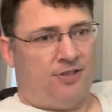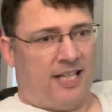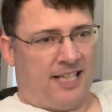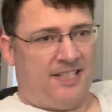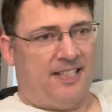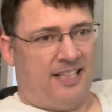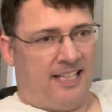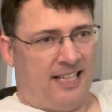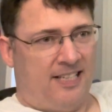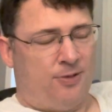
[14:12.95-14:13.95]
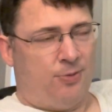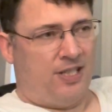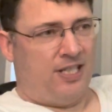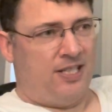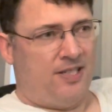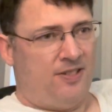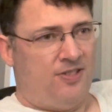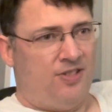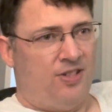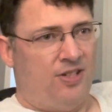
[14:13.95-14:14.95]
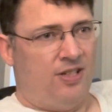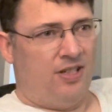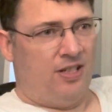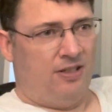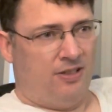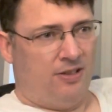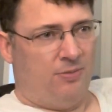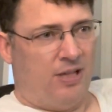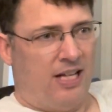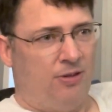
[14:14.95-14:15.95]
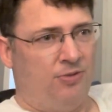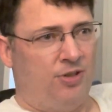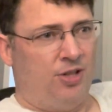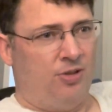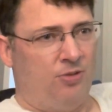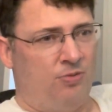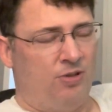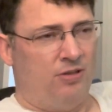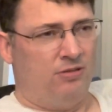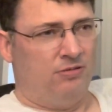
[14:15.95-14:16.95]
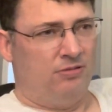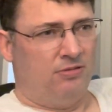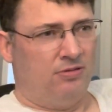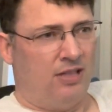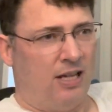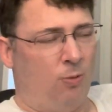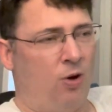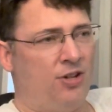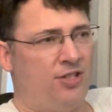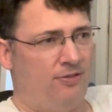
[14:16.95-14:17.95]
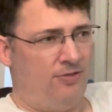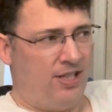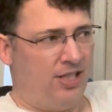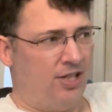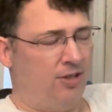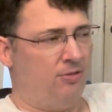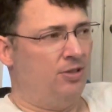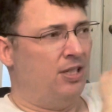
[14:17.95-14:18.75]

Like I said, that is what it is. I don't know. I watched the video.